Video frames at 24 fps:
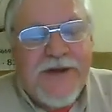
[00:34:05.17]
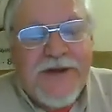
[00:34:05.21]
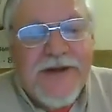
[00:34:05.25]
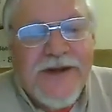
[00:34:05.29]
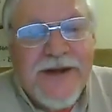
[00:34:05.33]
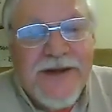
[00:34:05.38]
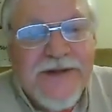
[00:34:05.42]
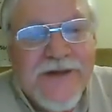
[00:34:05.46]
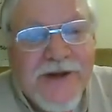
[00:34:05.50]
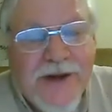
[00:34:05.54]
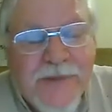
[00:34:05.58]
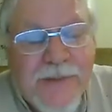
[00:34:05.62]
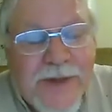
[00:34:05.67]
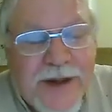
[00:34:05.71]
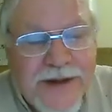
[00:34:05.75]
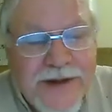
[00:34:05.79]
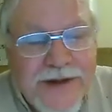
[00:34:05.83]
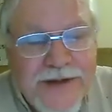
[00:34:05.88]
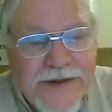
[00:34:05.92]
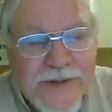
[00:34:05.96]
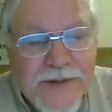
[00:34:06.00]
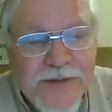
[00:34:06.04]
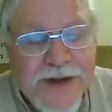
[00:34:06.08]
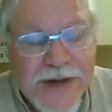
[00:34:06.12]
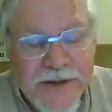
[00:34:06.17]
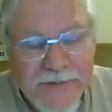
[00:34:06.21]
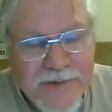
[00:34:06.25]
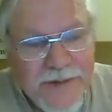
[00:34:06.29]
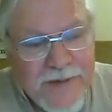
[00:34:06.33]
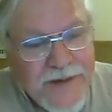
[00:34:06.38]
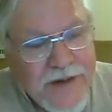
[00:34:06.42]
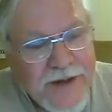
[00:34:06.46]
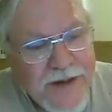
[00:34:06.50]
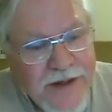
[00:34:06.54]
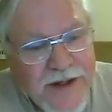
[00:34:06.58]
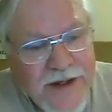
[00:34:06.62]
cleanse our mind? Do we
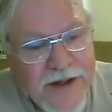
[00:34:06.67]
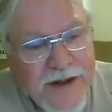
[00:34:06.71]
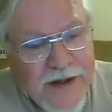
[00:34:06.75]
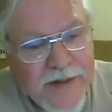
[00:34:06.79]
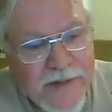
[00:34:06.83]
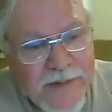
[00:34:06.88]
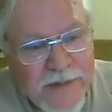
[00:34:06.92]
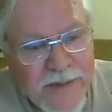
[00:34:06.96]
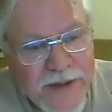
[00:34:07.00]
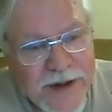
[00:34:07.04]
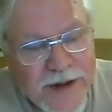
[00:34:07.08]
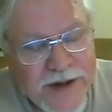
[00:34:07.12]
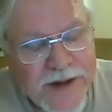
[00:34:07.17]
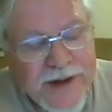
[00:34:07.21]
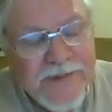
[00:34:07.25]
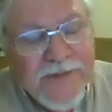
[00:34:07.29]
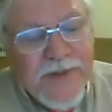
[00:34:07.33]
ever really